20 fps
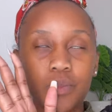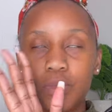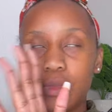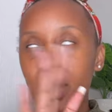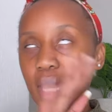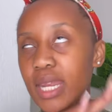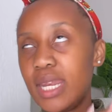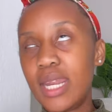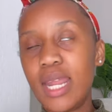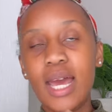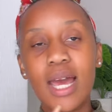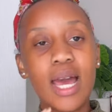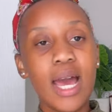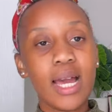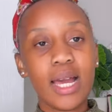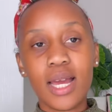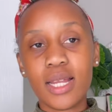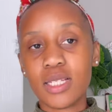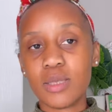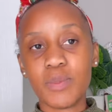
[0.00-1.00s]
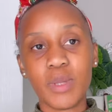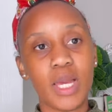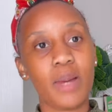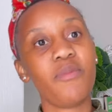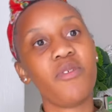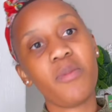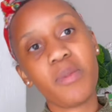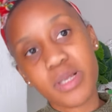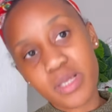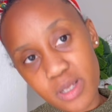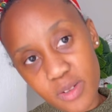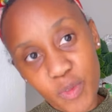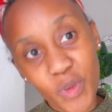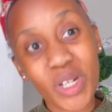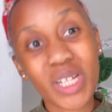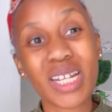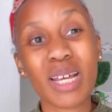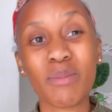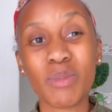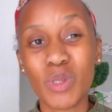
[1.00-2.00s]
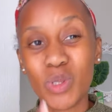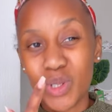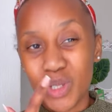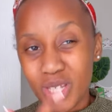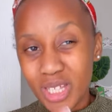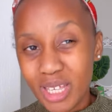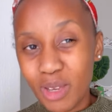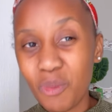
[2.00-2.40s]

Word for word: and now i can't speak up for myself when it comes to hair